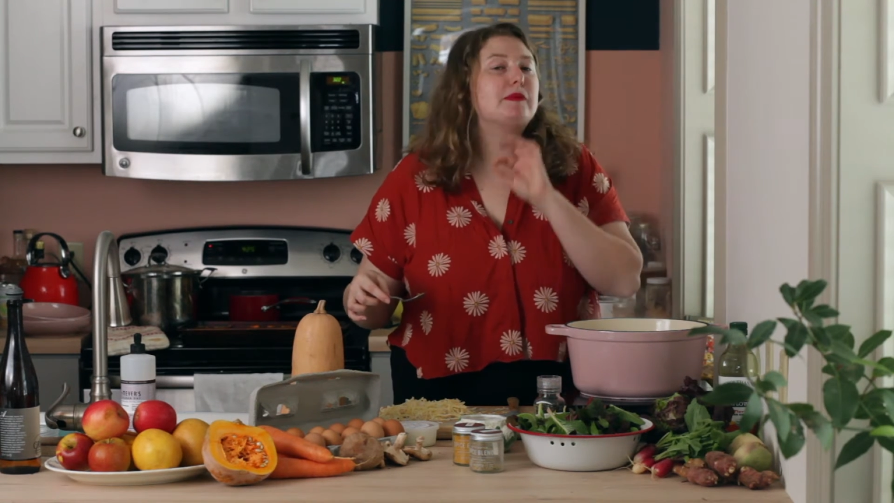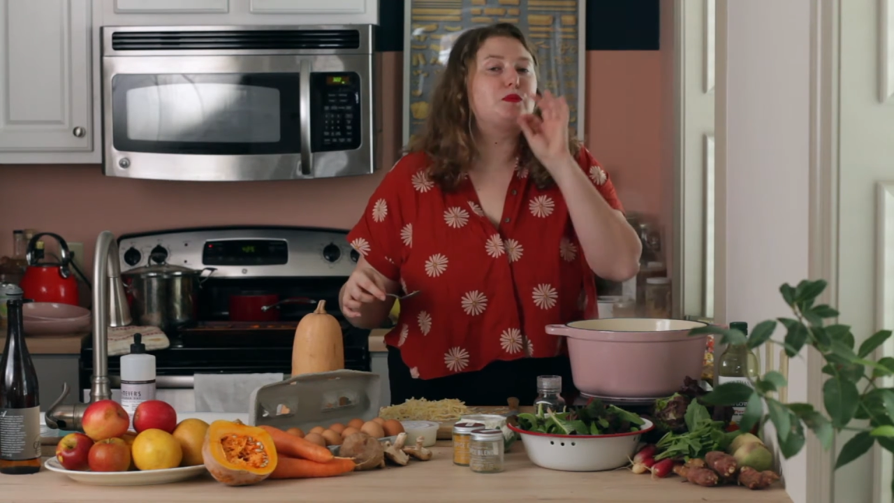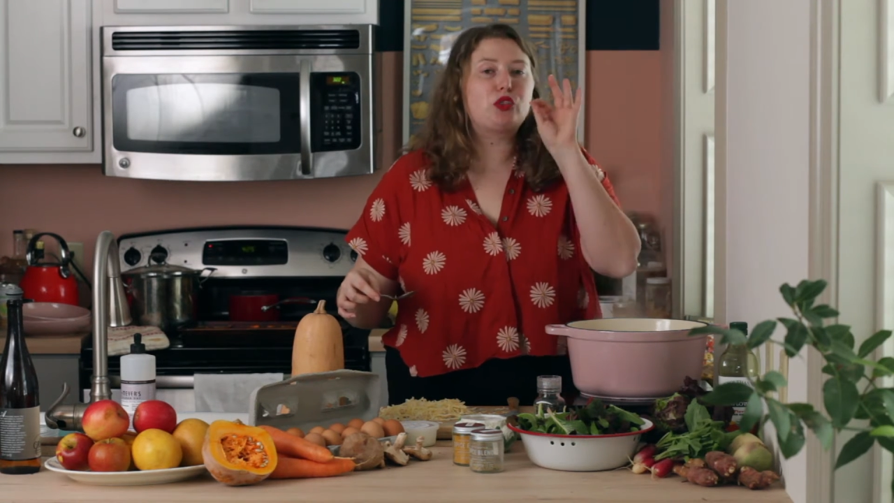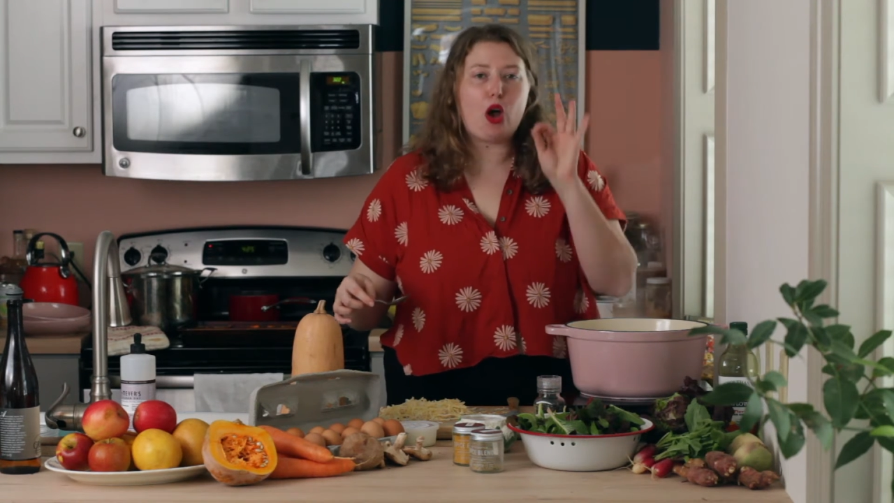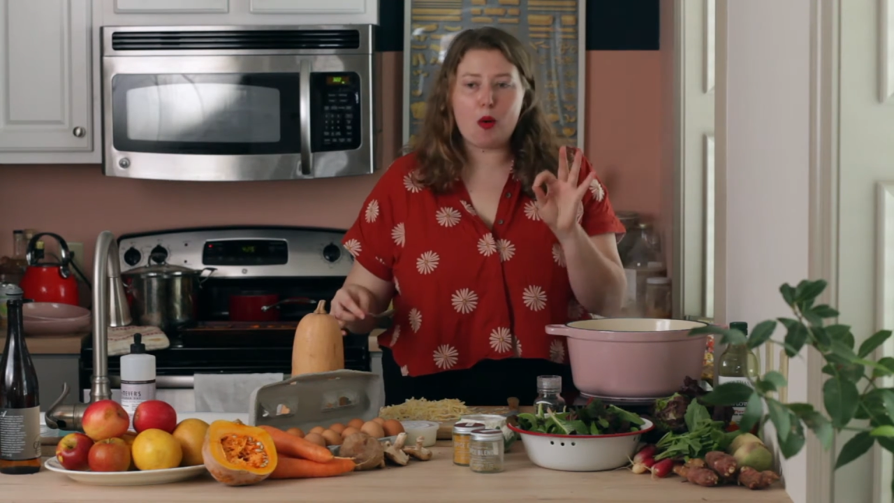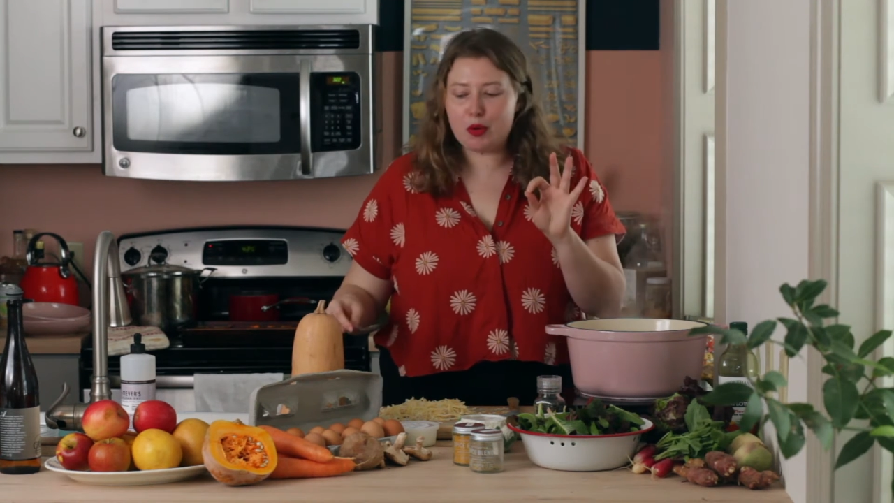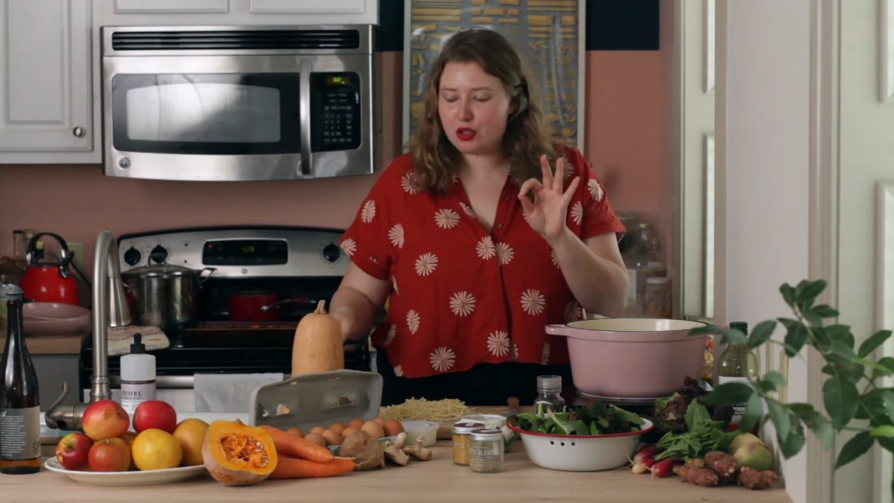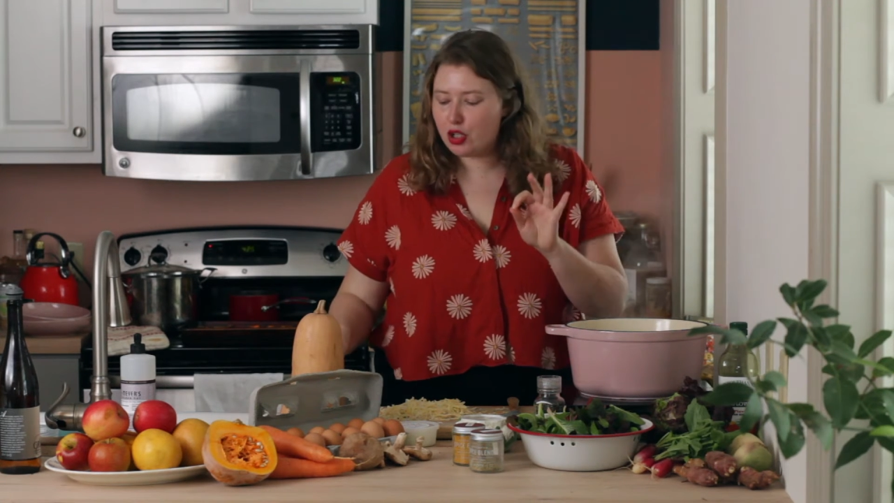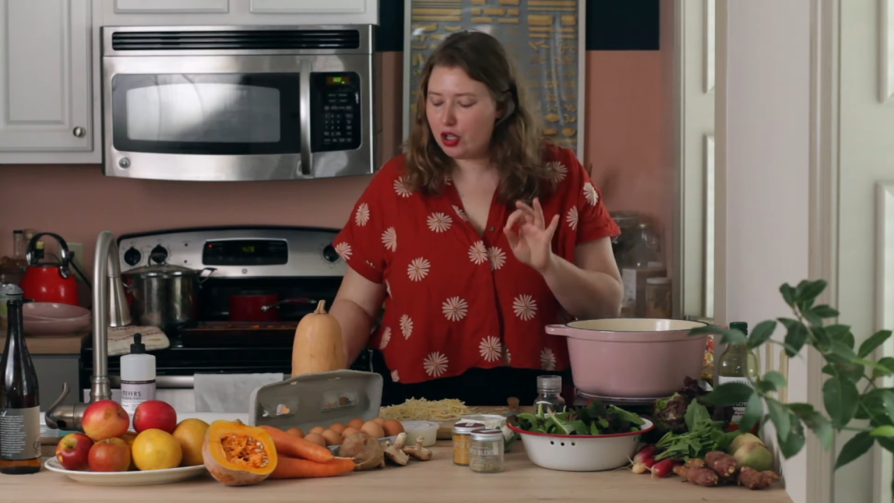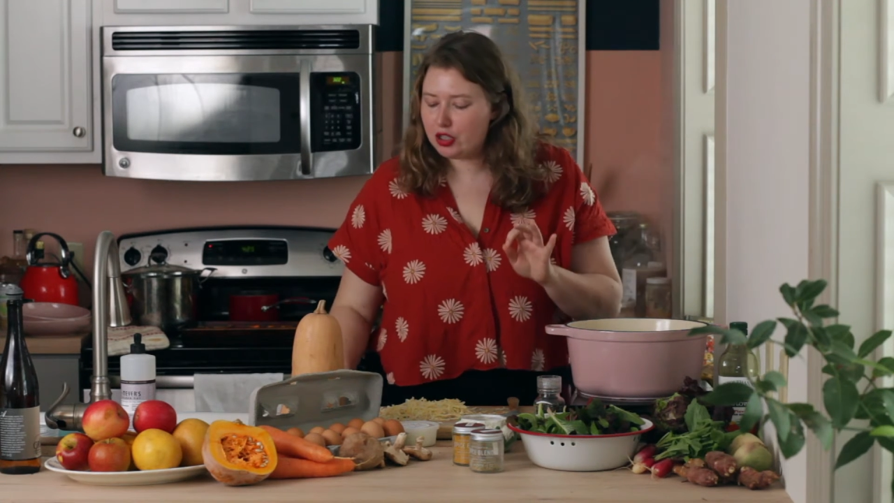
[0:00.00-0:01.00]
It's
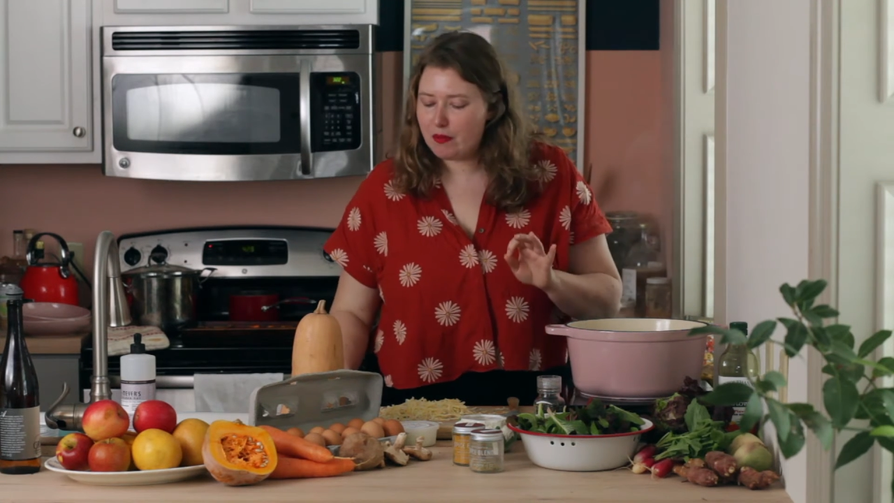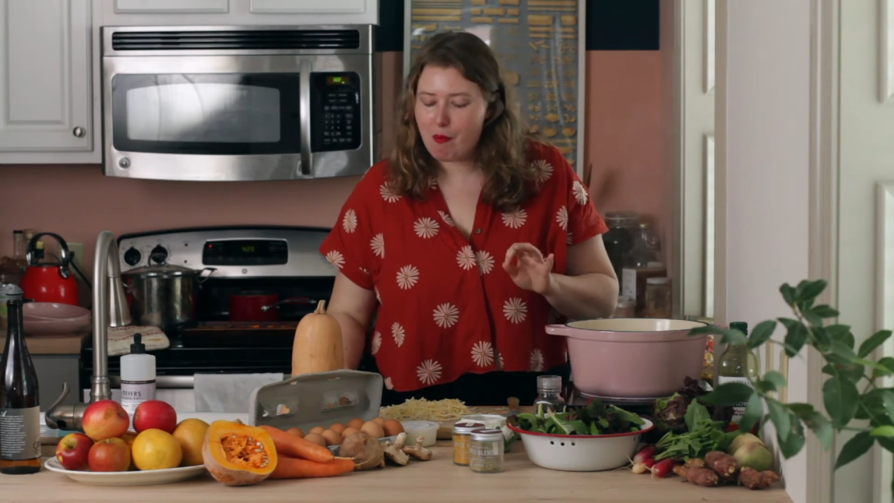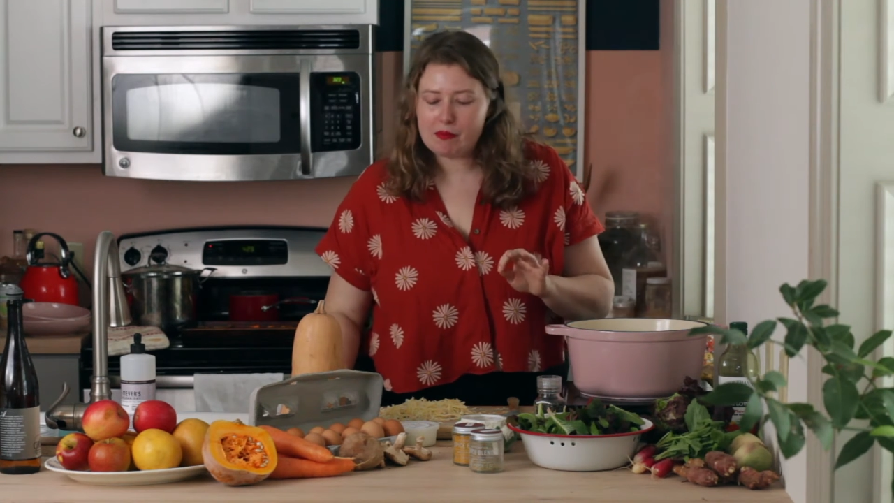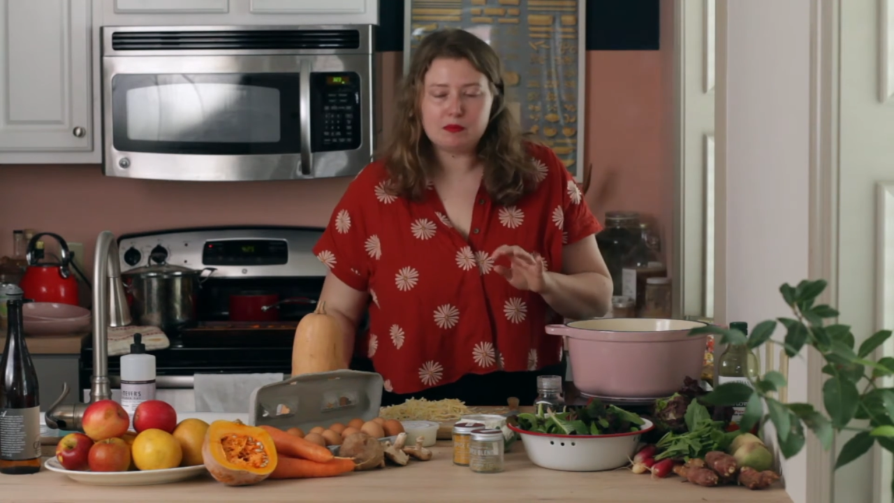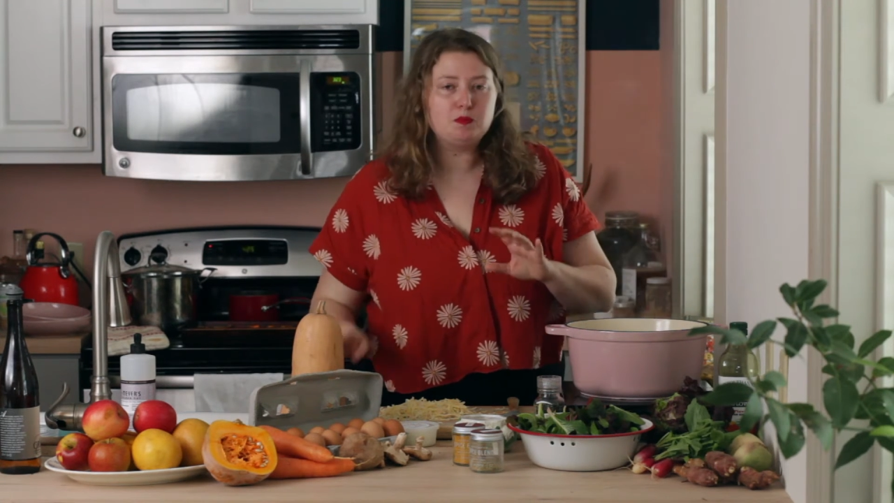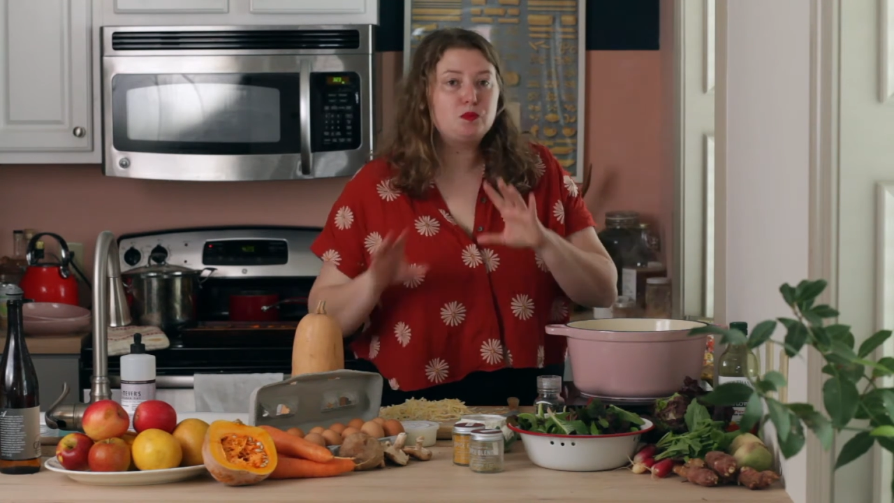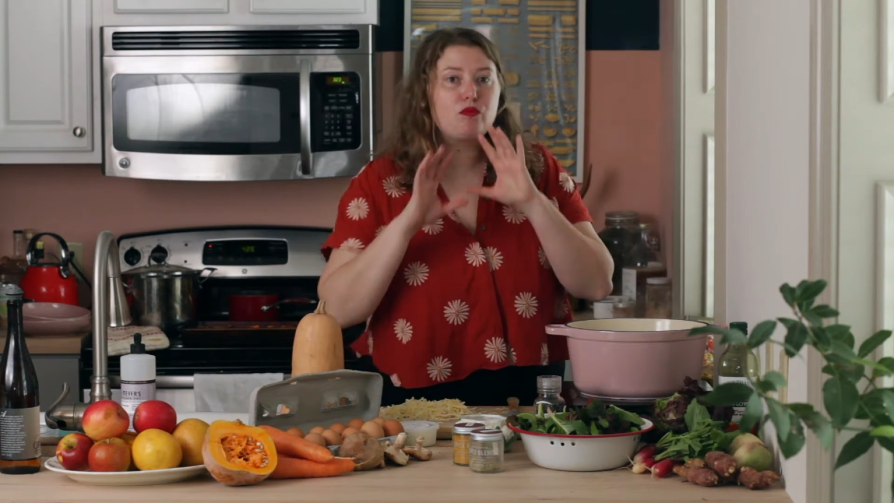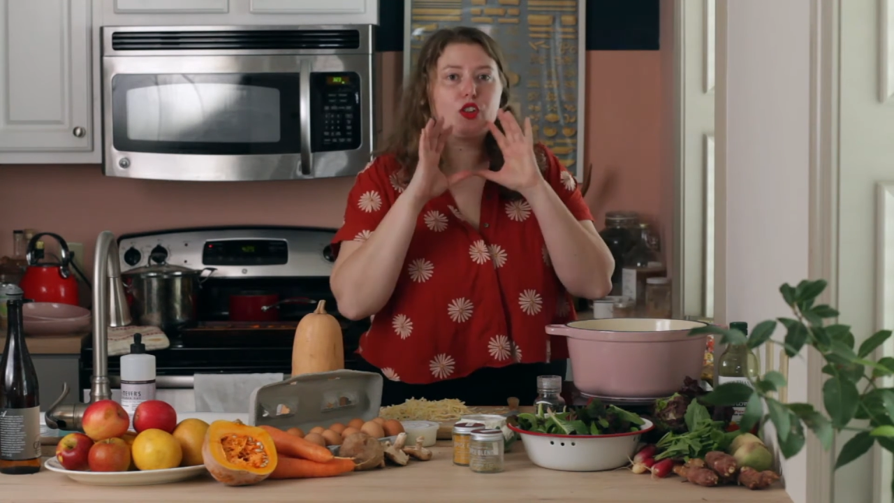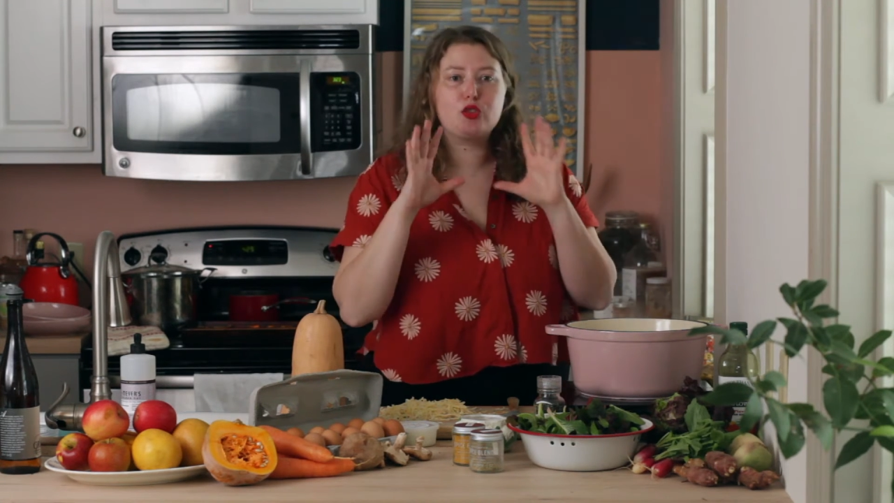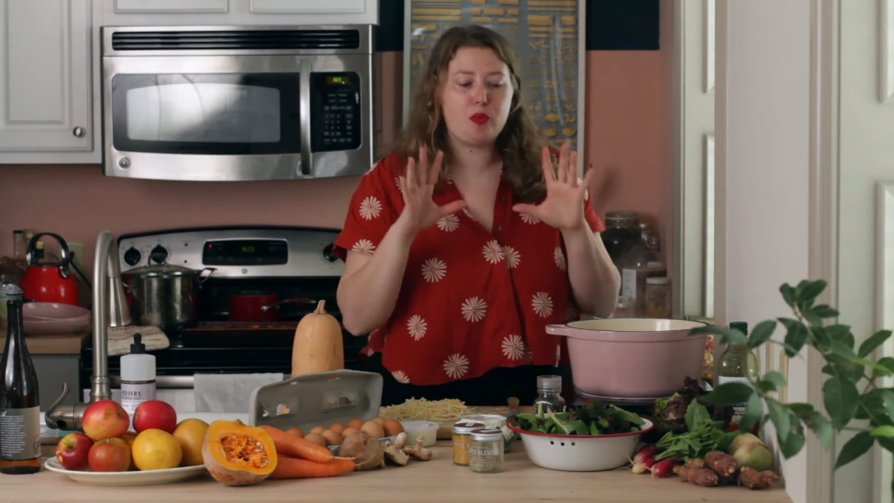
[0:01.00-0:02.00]
almost cooked.
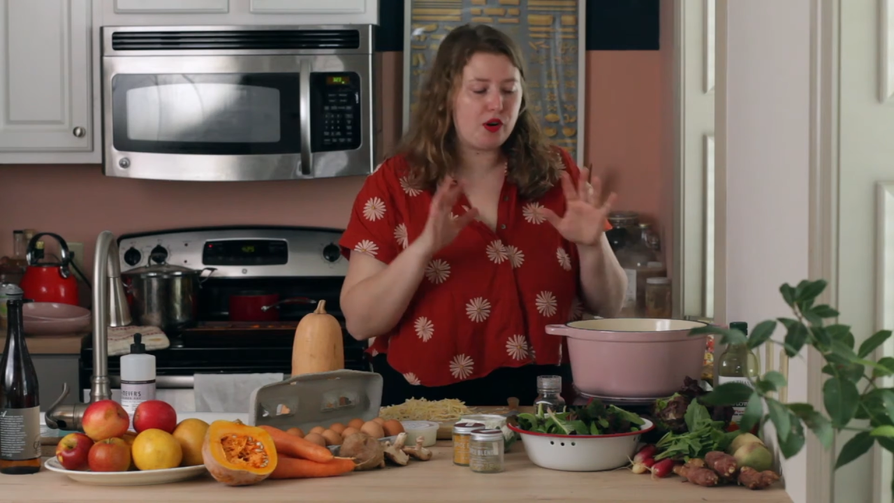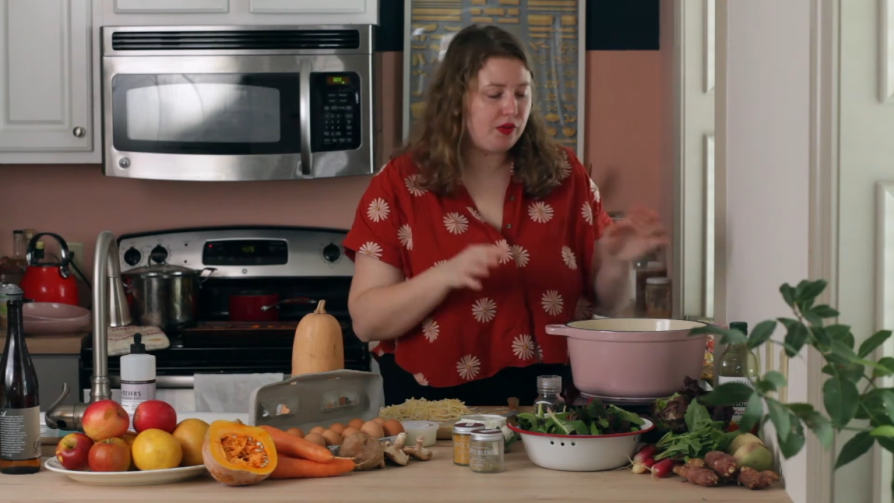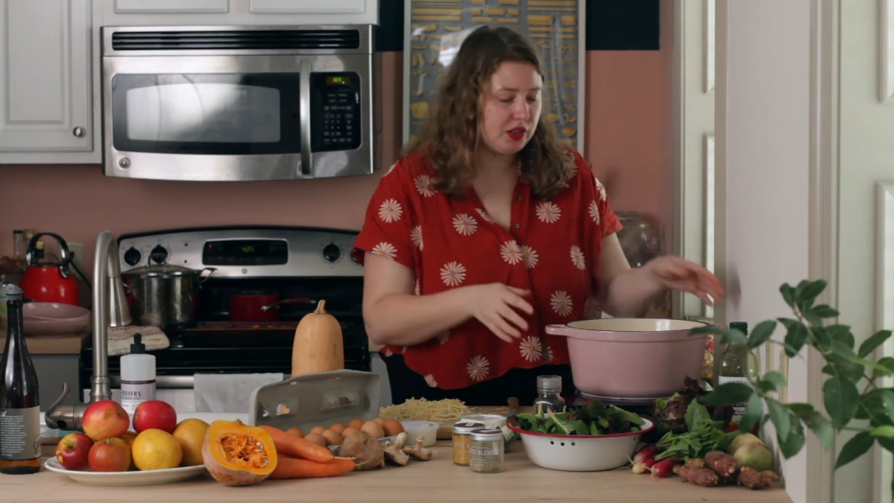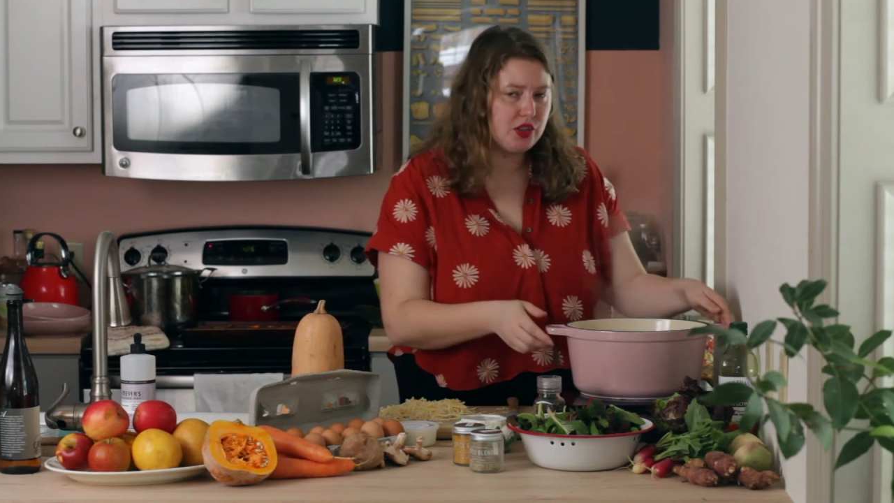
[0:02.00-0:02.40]
It's perfect.